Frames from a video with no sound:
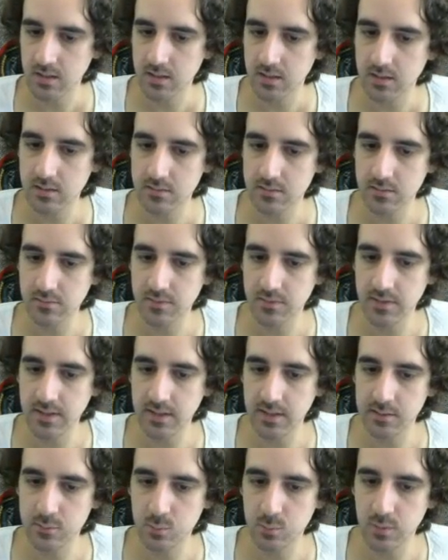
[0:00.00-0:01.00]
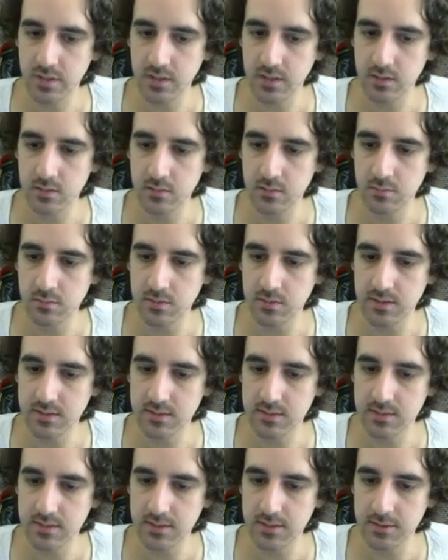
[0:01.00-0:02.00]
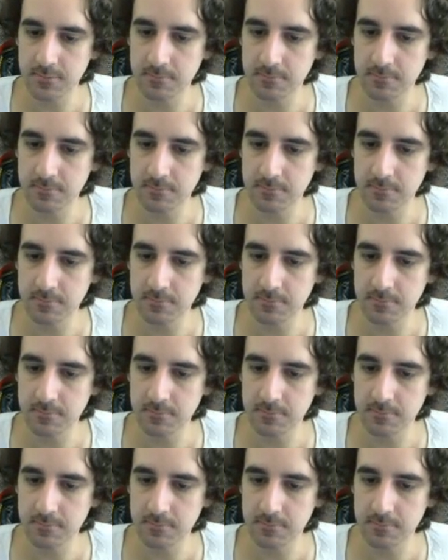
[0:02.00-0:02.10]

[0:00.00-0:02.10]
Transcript: Something else we can do, let's see.